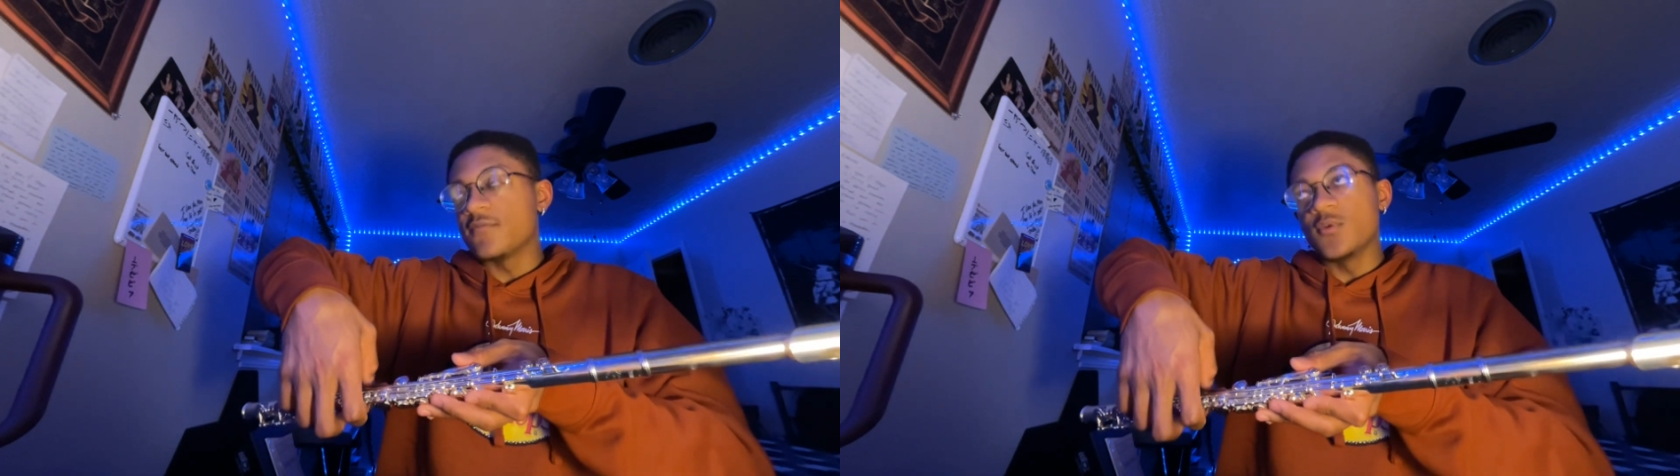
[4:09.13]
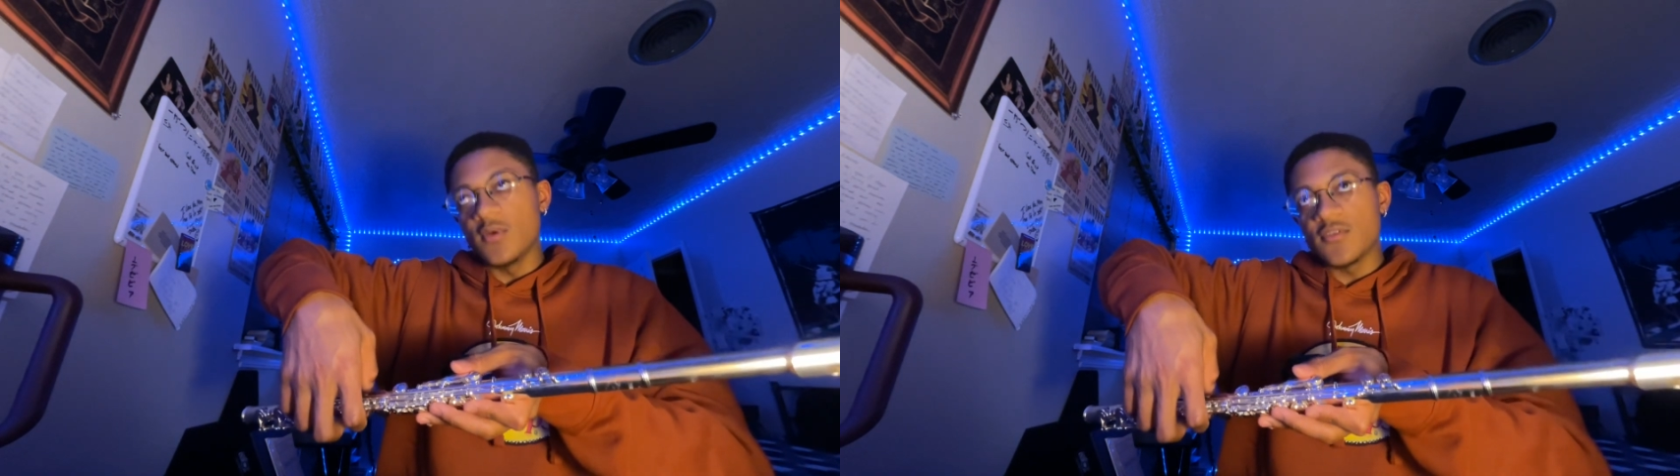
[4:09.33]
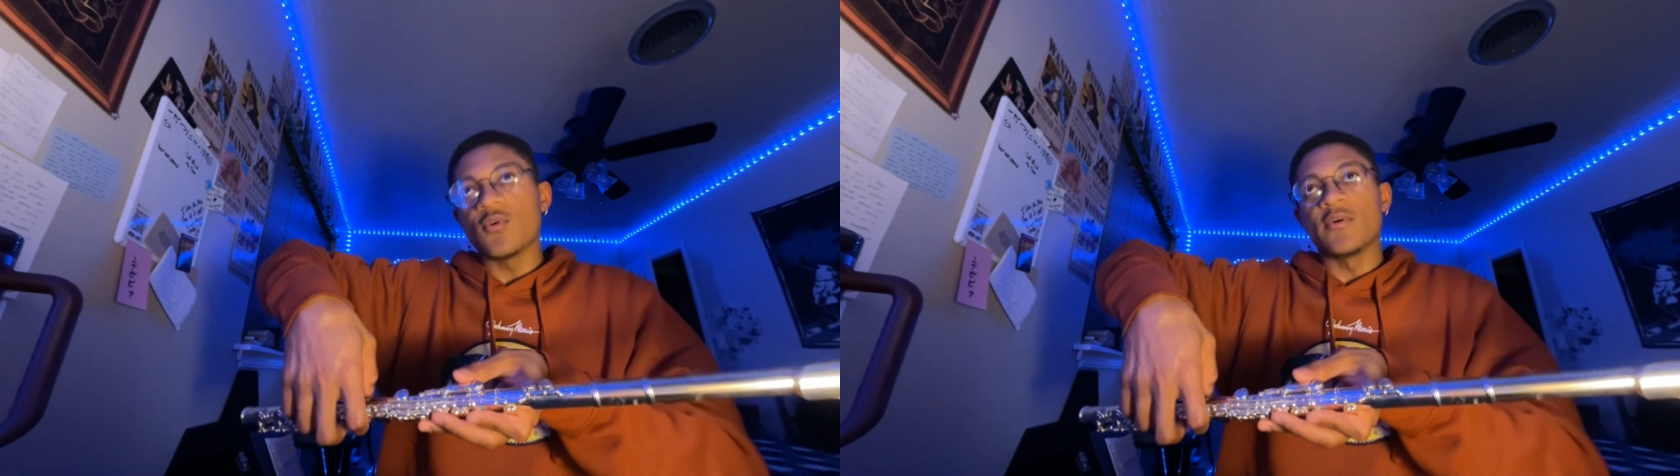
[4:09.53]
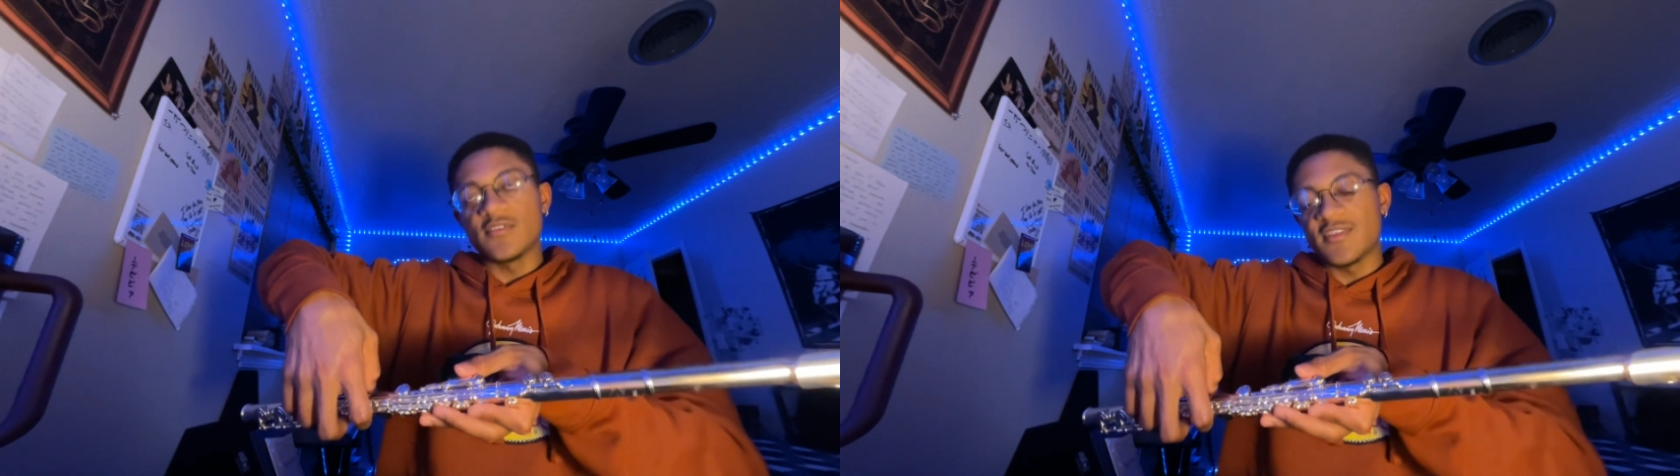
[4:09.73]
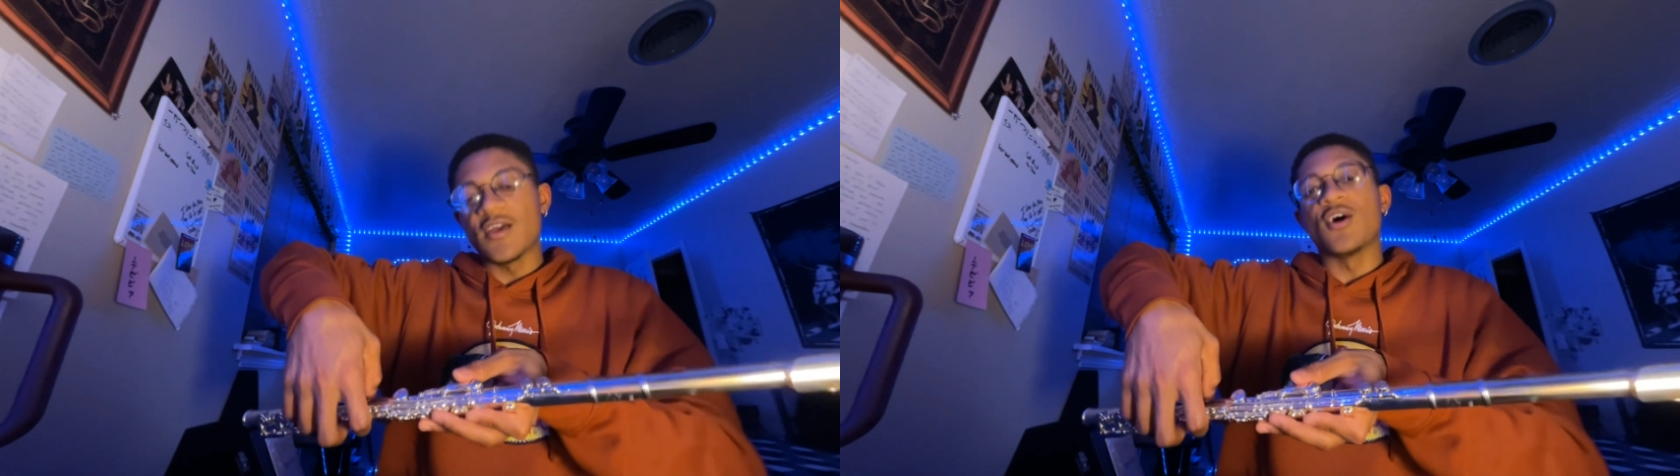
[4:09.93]
flute is going to
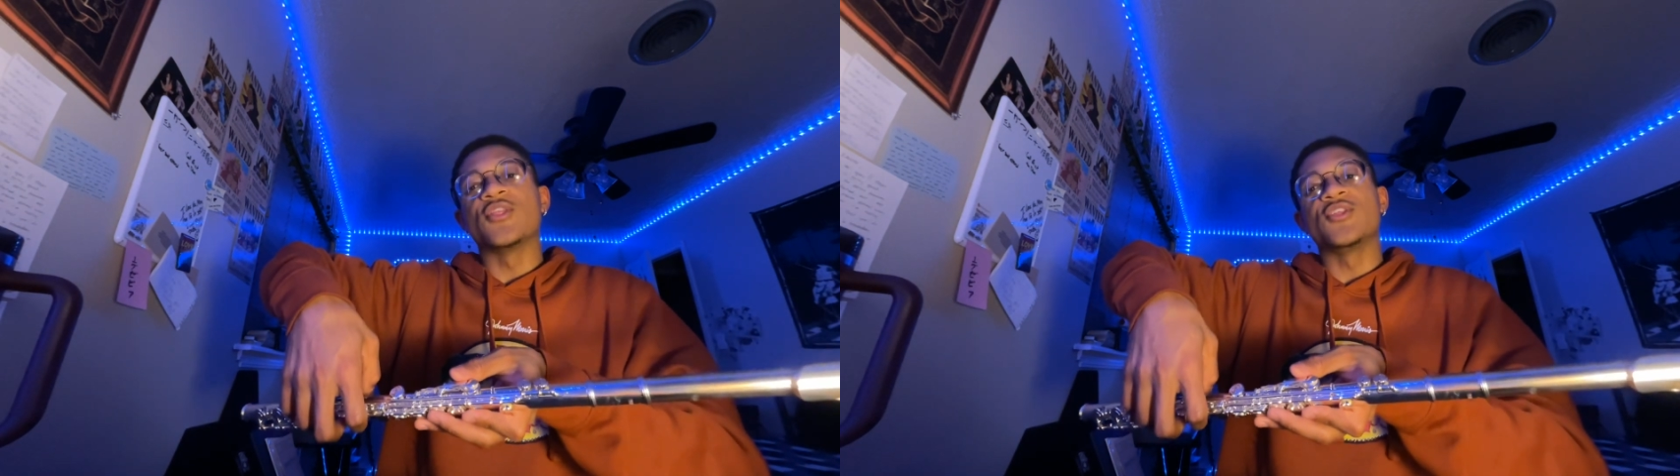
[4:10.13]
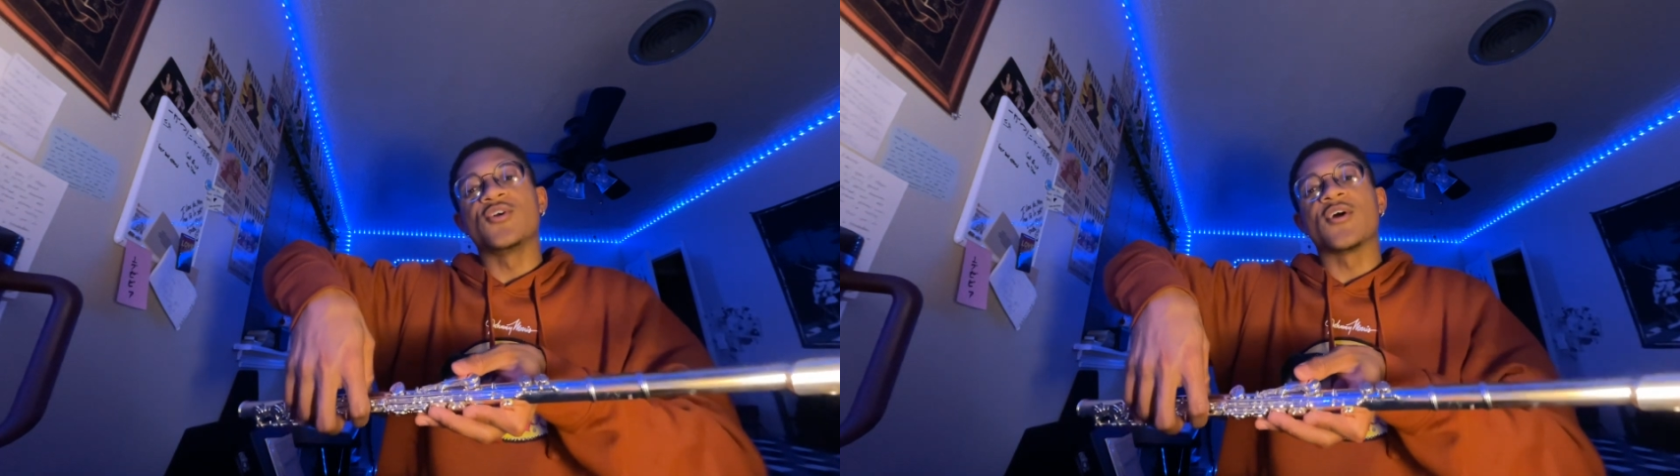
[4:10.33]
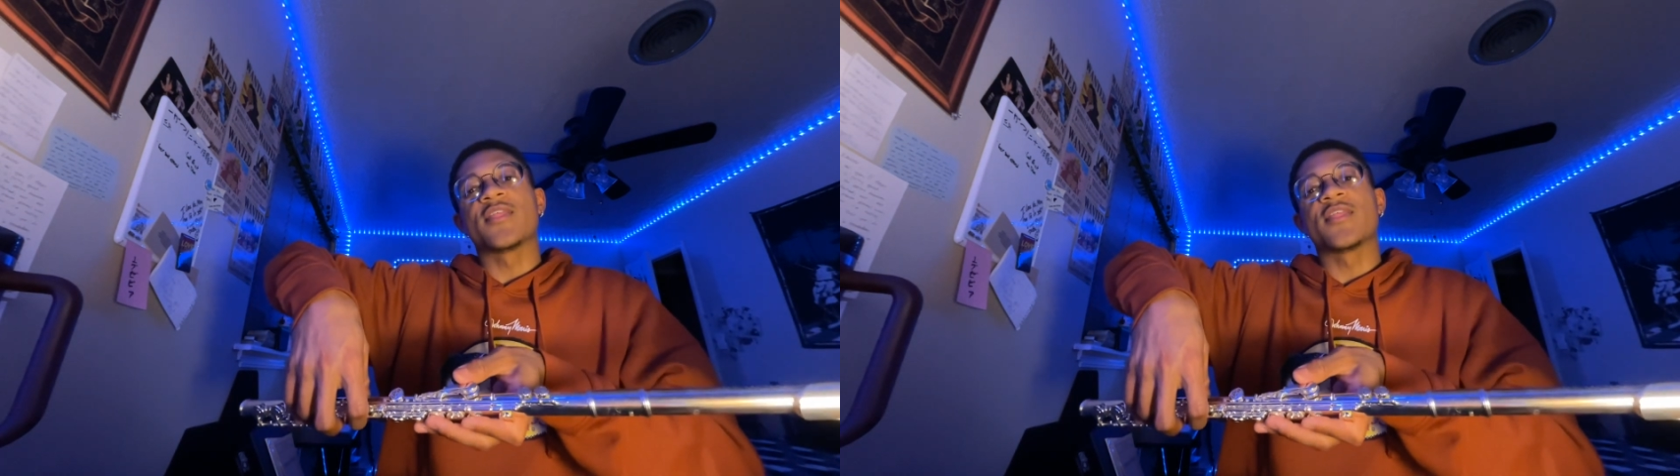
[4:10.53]
sit on your